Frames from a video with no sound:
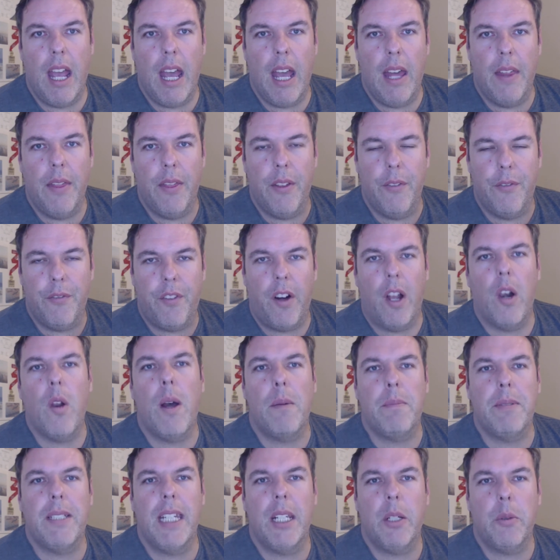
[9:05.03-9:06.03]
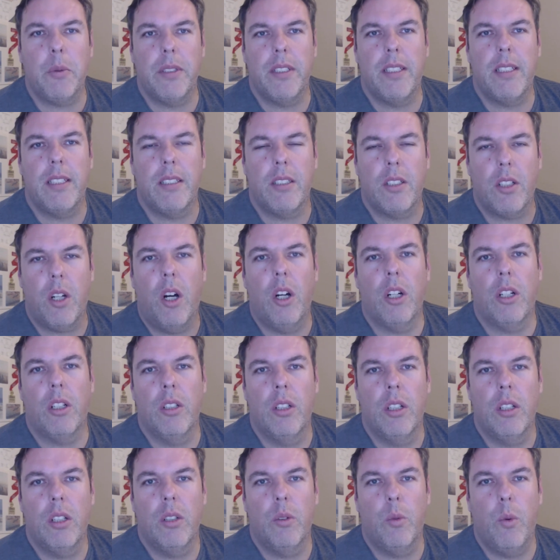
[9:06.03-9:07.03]
The follow-up sequences
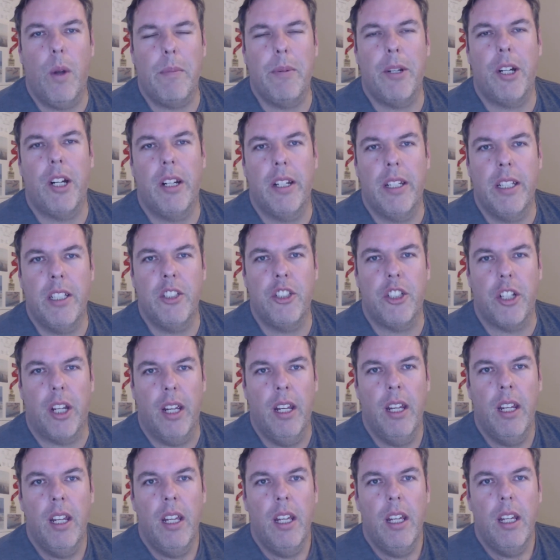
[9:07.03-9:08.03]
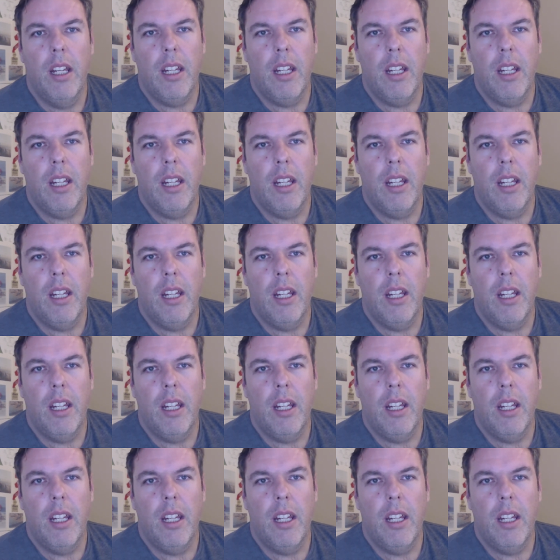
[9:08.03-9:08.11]
on WebinarNinja